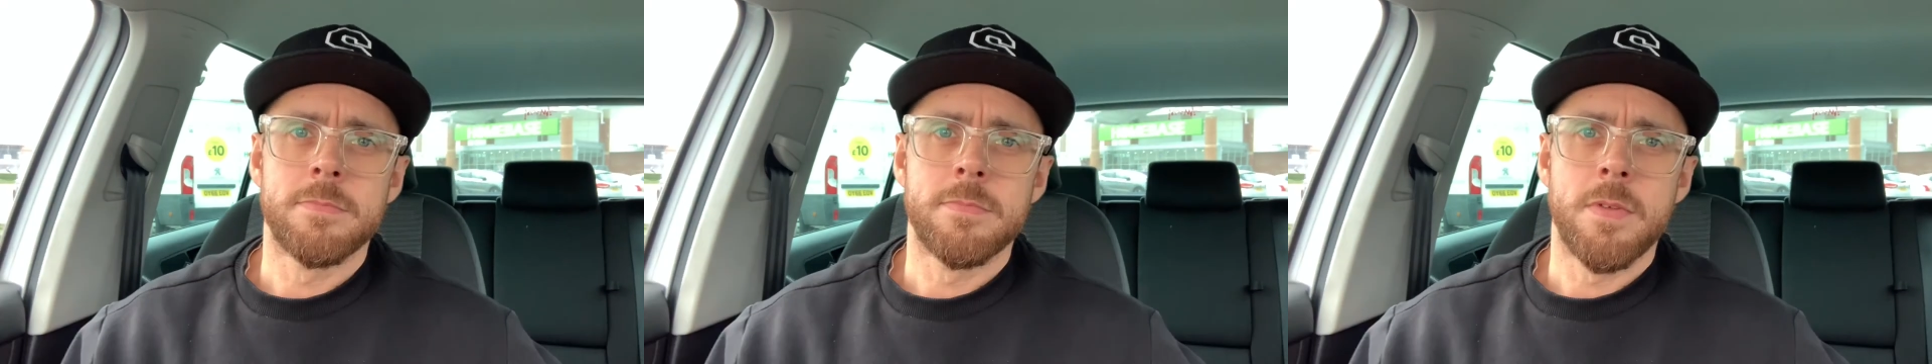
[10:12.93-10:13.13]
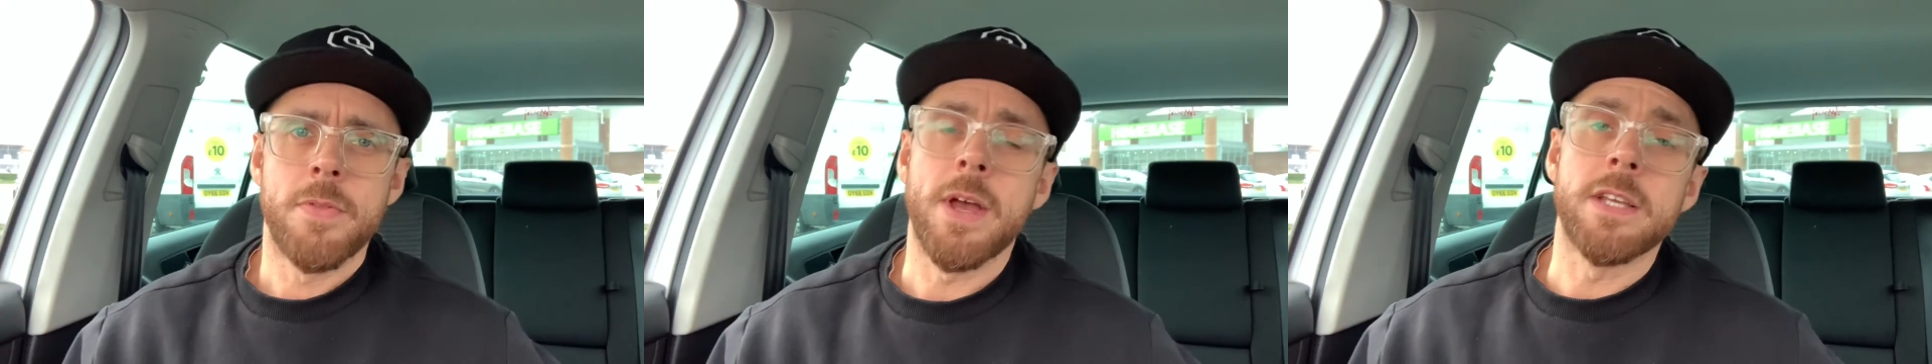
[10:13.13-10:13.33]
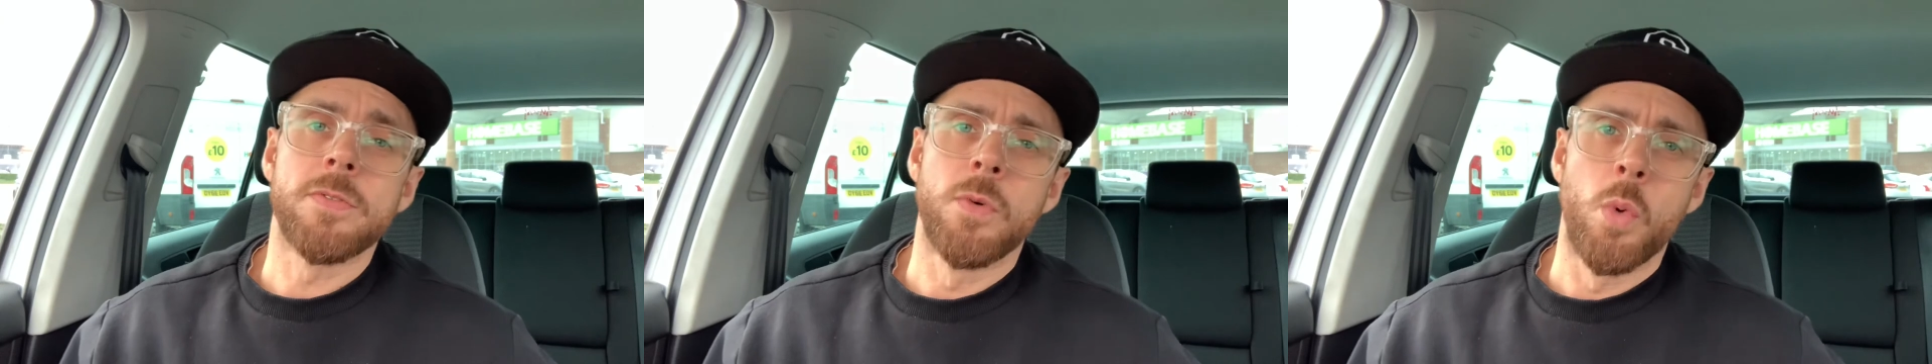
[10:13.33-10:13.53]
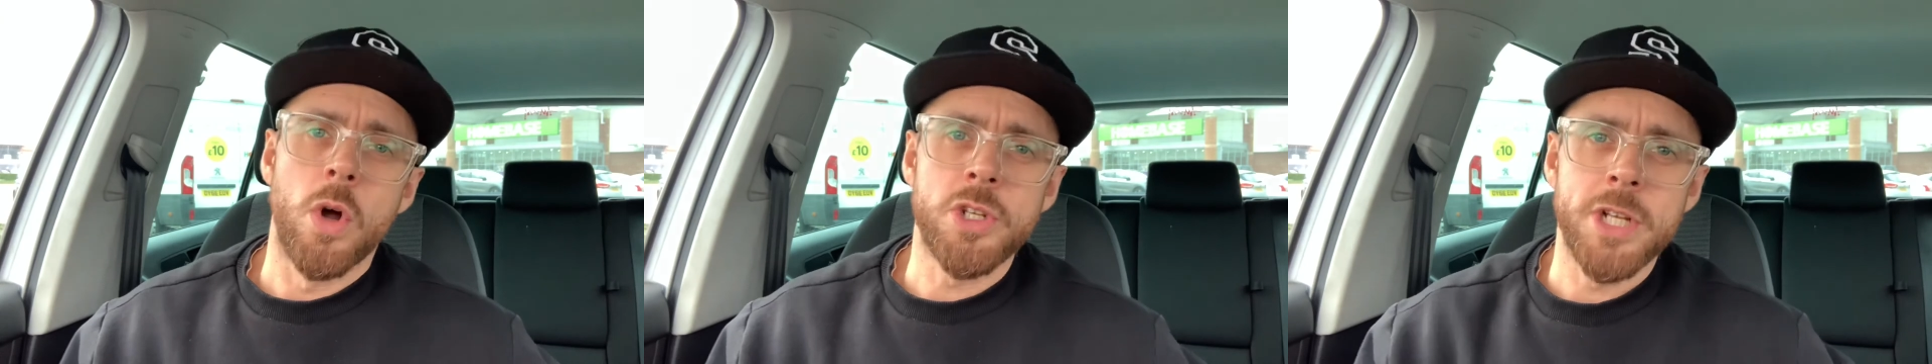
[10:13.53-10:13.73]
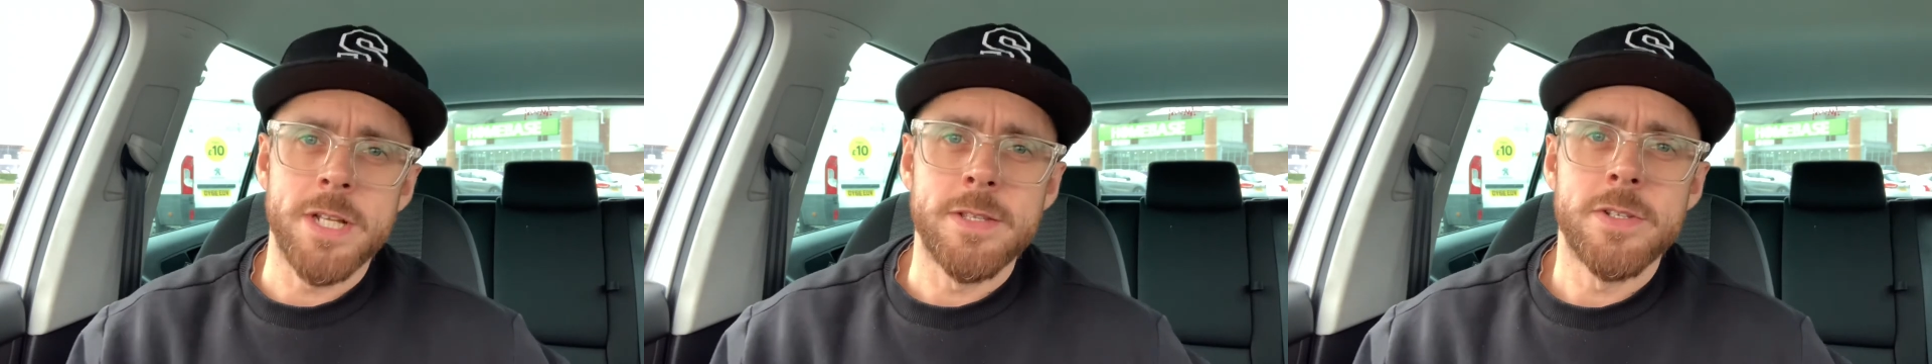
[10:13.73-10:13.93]
Thanks for
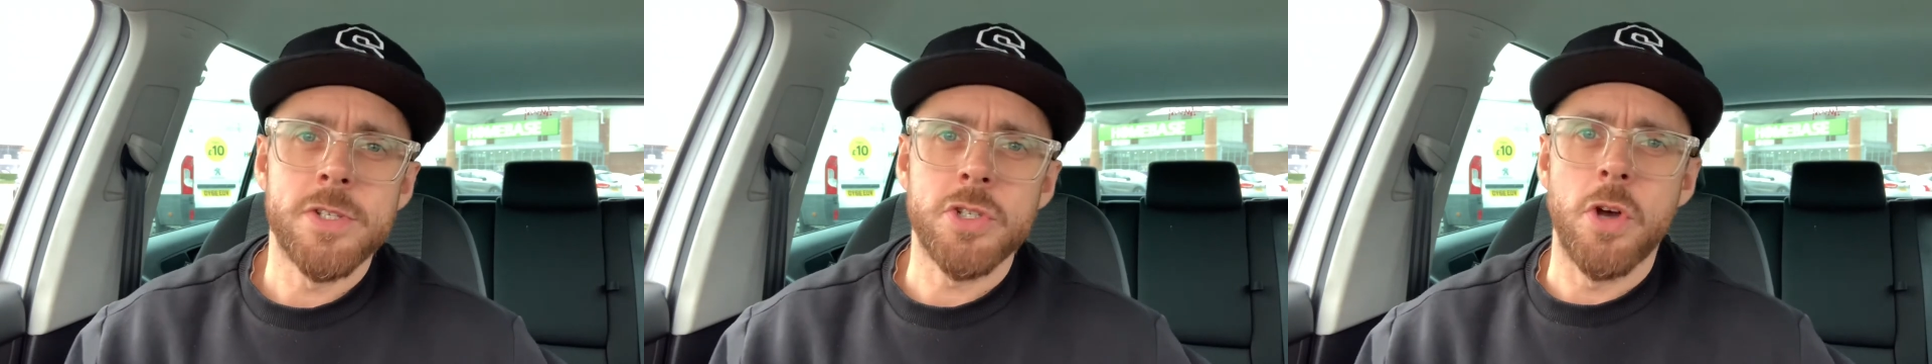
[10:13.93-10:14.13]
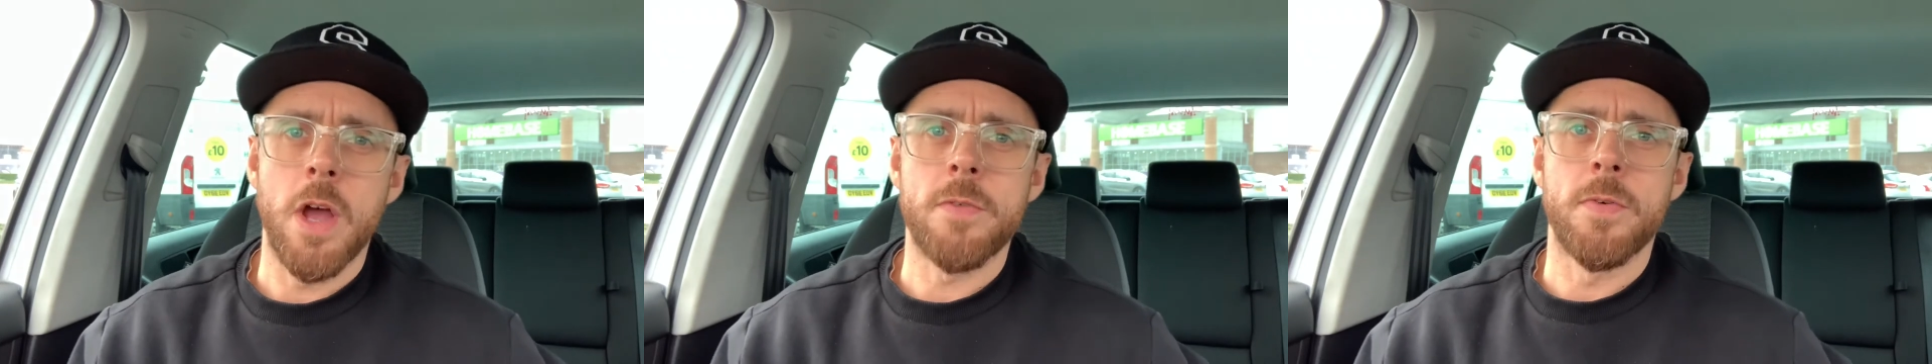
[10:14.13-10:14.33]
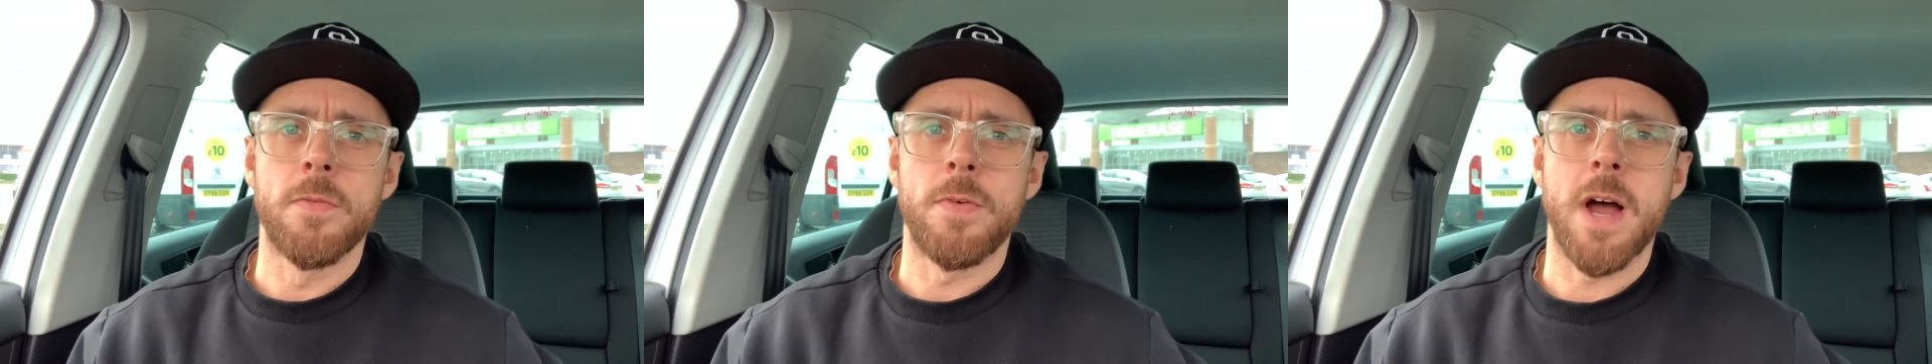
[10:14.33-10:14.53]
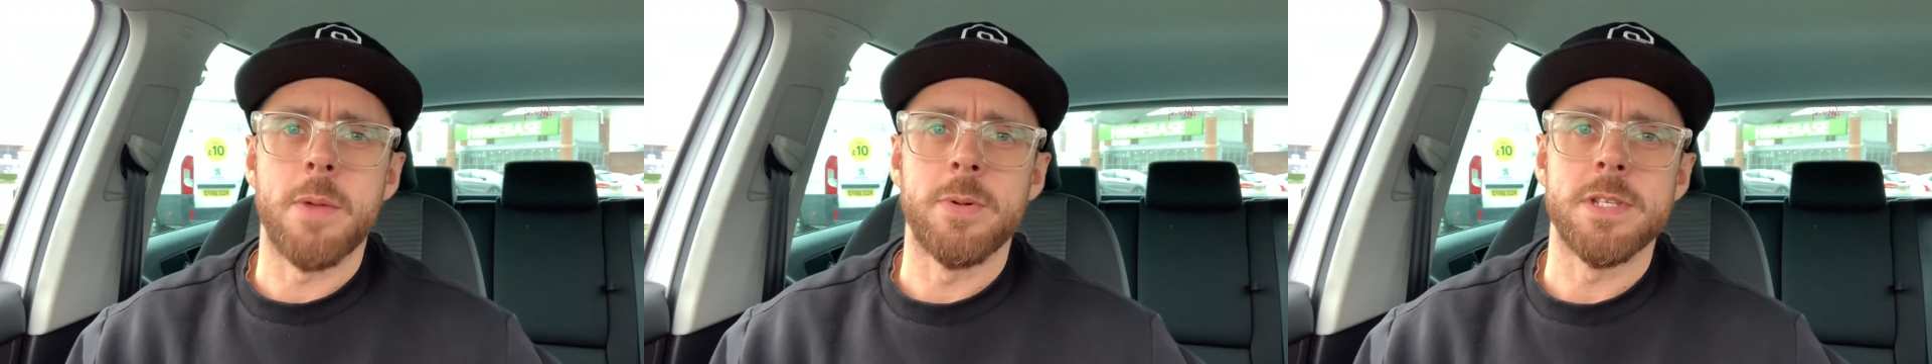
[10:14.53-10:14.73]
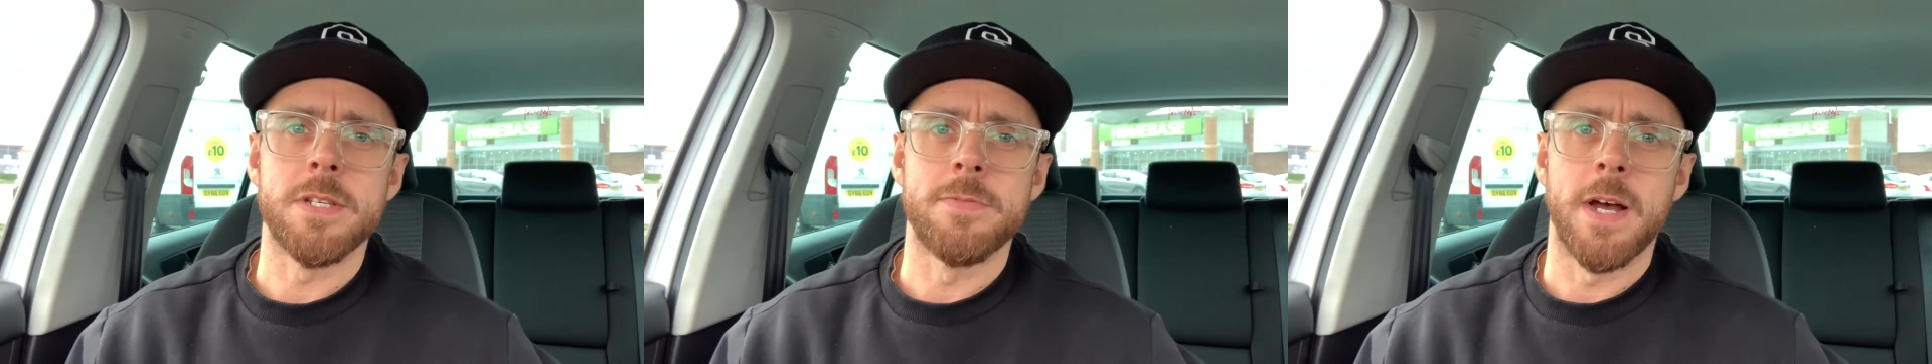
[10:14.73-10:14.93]
watching. Scotty from Vibrancy